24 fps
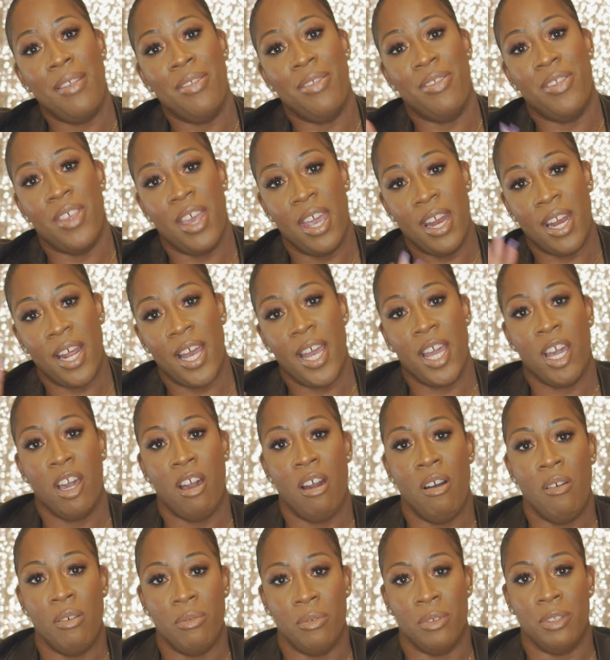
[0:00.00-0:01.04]
and then I
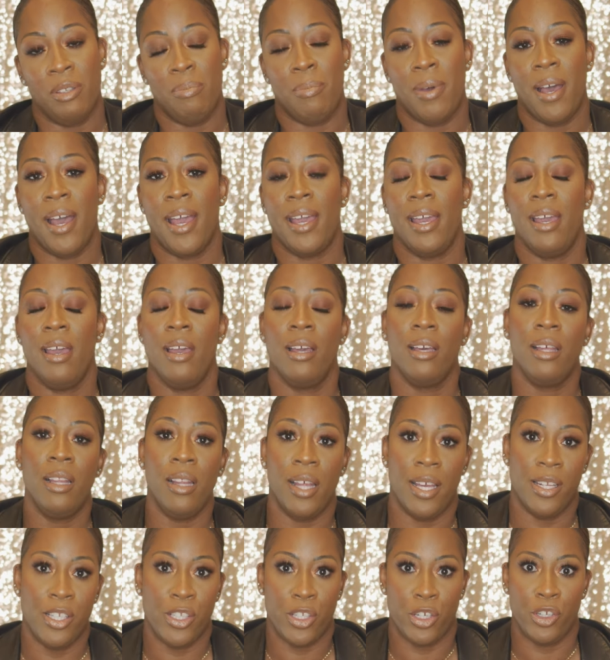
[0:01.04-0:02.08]
go in with my
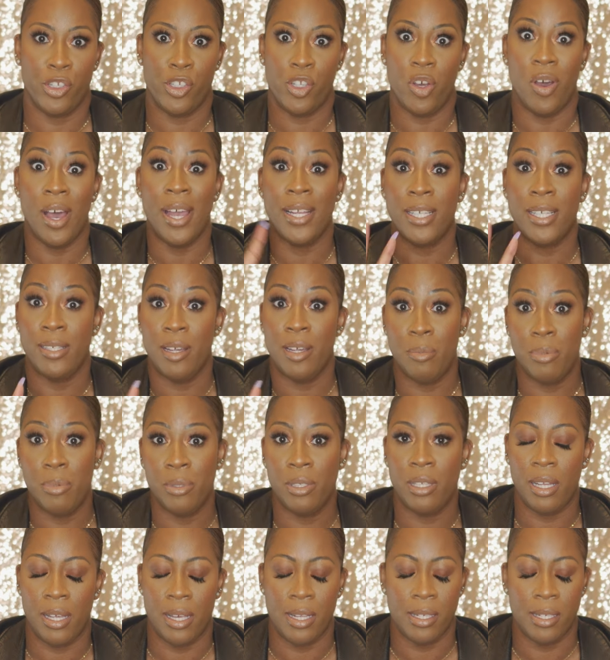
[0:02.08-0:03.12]
cleanser. So I
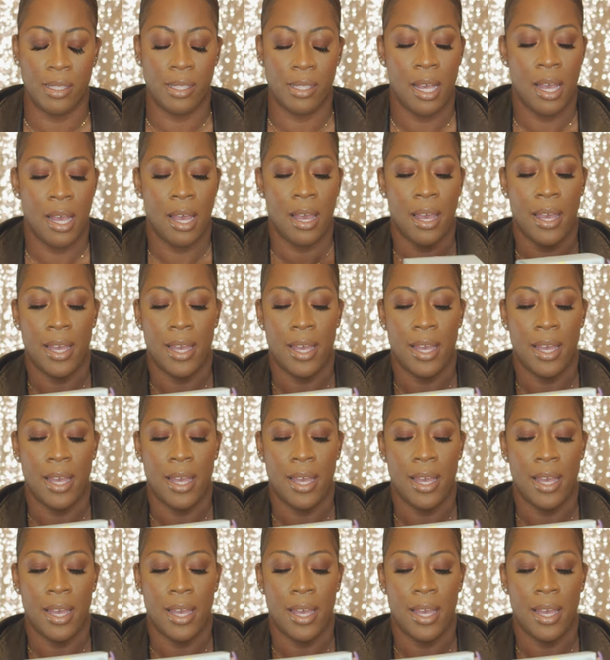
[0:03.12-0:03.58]
double cleanse.